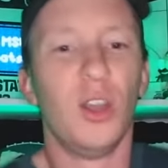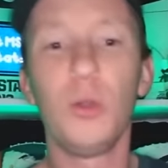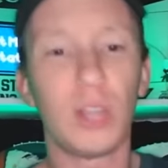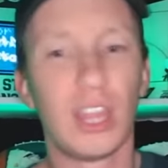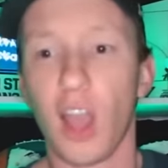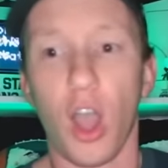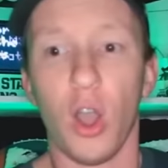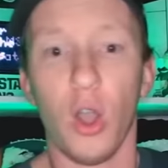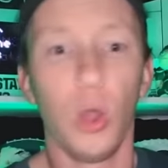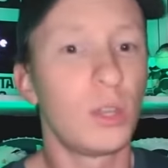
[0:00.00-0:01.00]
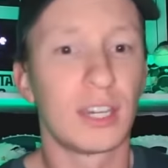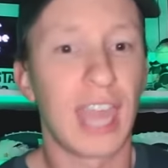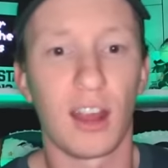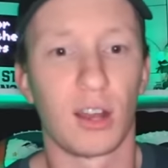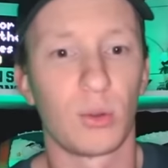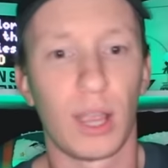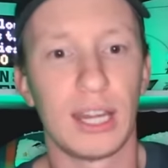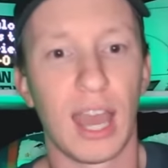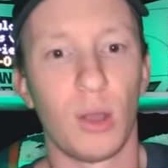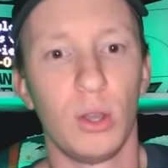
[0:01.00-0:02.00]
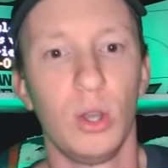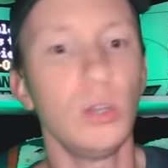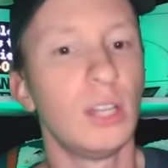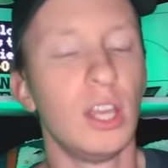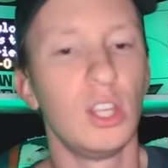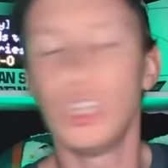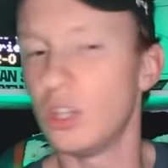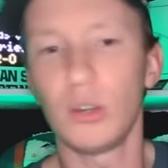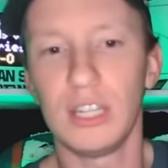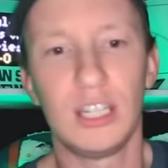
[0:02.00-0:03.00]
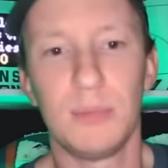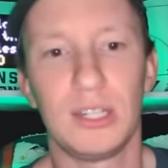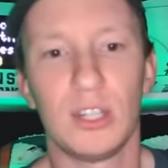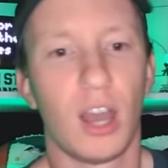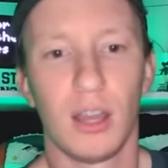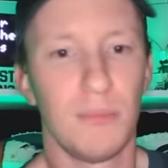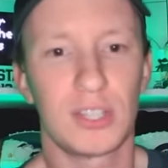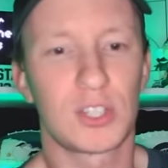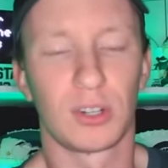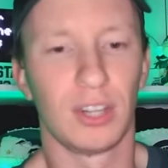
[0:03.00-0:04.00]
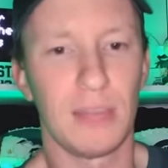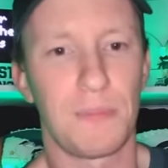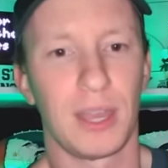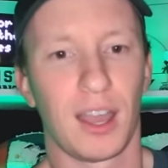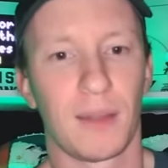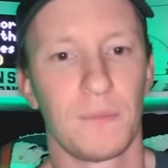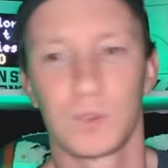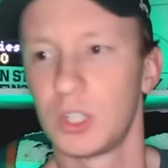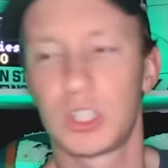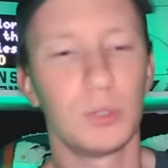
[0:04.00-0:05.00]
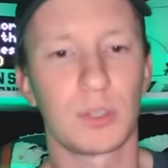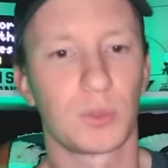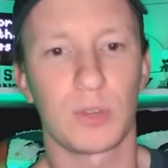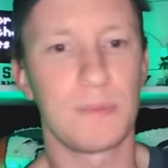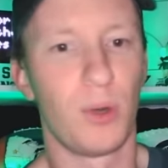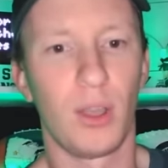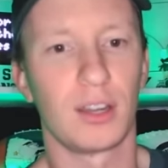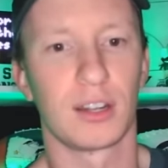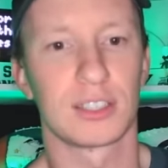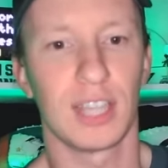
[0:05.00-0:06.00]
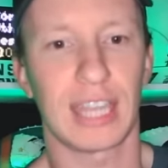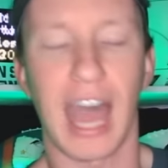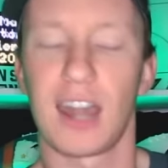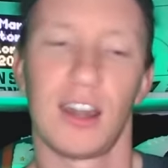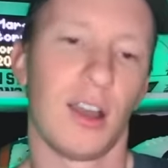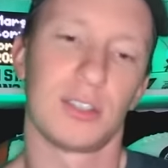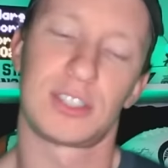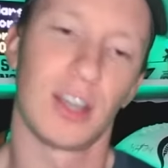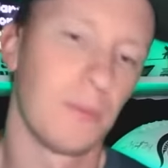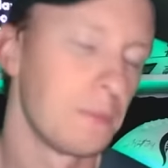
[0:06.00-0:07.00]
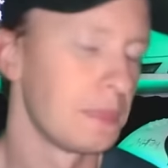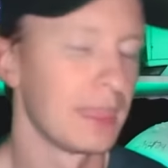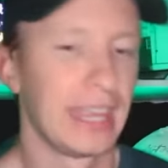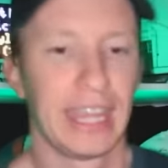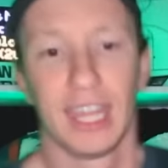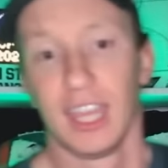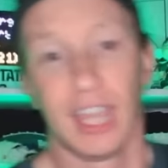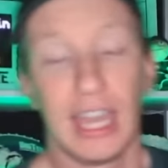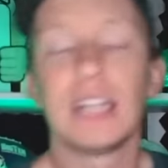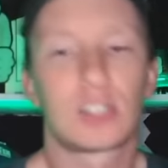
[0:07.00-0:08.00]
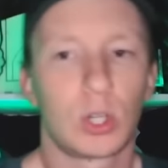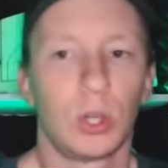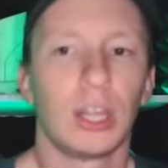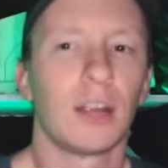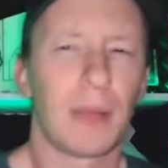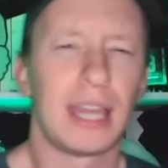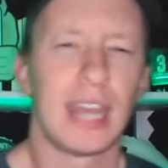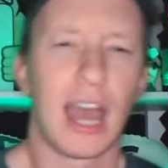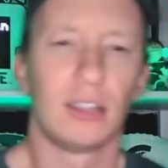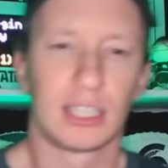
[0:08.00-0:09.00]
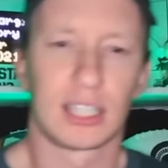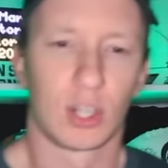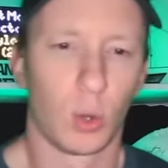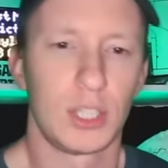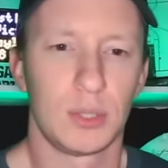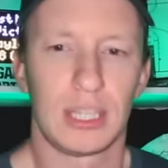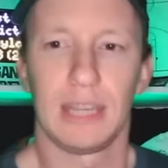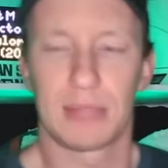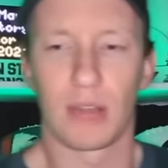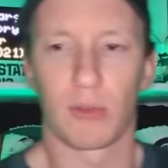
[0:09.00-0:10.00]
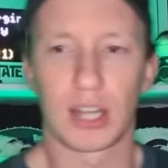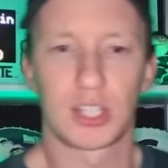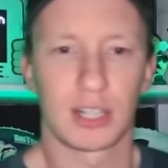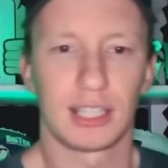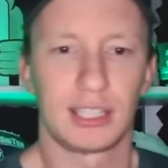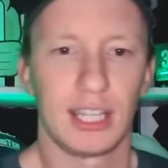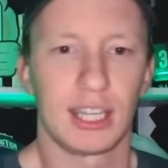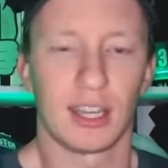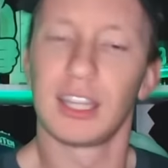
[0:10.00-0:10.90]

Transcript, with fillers: who who could care right now who you don't need to be uh, mr olympia to shoot some three pointers. Like, I don't know. So it, it's clear by now that they're going to keep that red shirt. I think